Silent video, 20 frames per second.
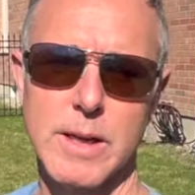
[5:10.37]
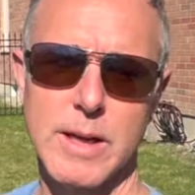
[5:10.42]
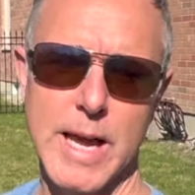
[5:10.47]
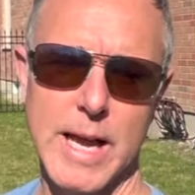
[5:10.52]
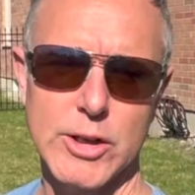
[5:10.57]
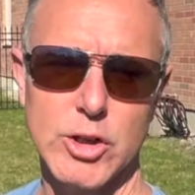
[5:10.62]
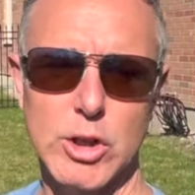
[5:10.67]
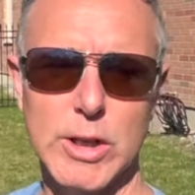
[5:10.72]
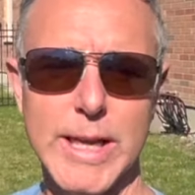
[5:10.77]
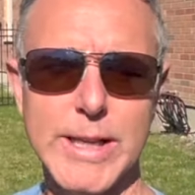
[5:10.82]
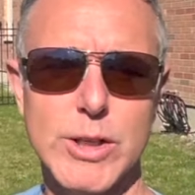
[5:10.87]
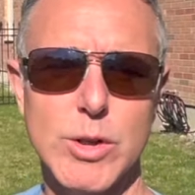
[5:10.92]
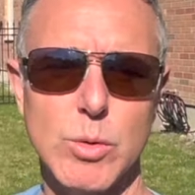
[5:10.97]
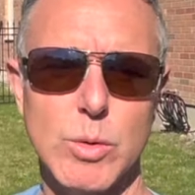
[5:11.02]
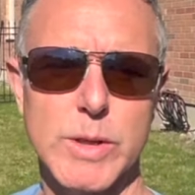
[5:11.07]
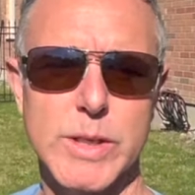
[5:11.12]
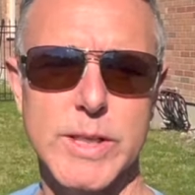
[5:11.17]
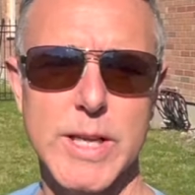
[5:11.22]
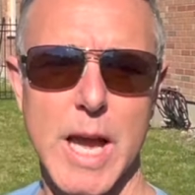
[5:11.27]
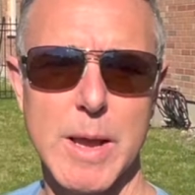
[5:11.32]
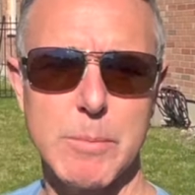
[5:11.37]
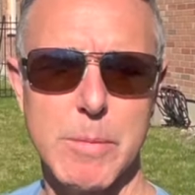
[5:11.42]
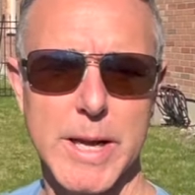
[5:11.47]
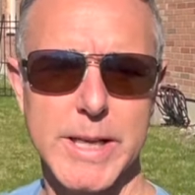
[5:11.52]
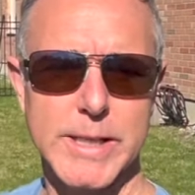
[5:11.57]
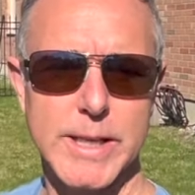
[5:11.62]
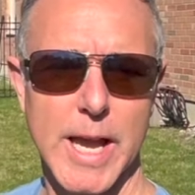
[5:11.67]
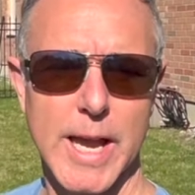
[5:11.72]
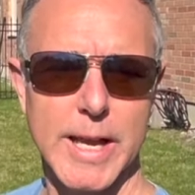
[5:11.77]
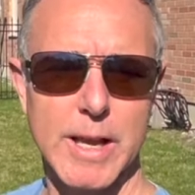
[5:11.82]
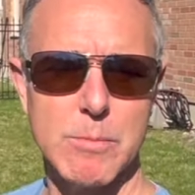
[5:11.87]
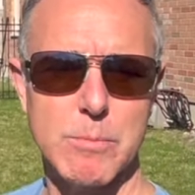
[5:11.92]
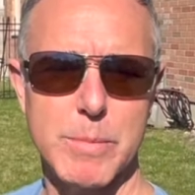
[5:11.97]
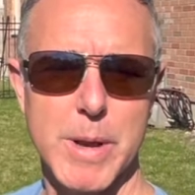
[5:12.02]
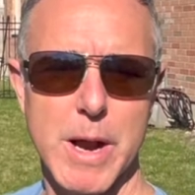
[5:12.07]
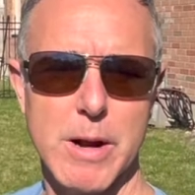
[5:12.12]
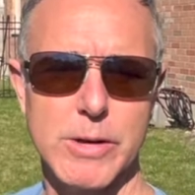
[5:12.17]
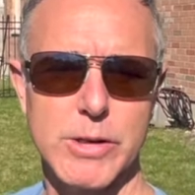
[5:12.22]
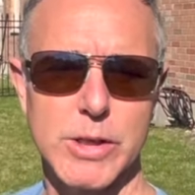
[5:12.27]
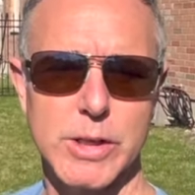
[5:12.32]
Actually, let's do a side-by-side
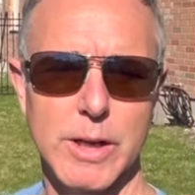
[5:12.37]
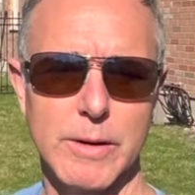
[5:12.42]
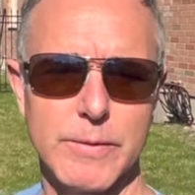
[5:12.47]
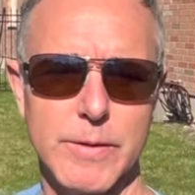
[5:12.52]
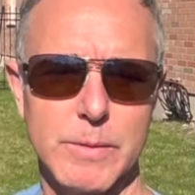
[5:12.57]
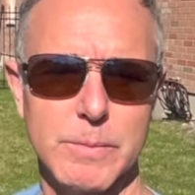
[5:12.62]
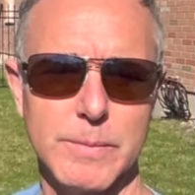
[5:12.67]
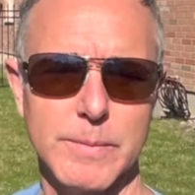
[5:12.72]
comparison of them.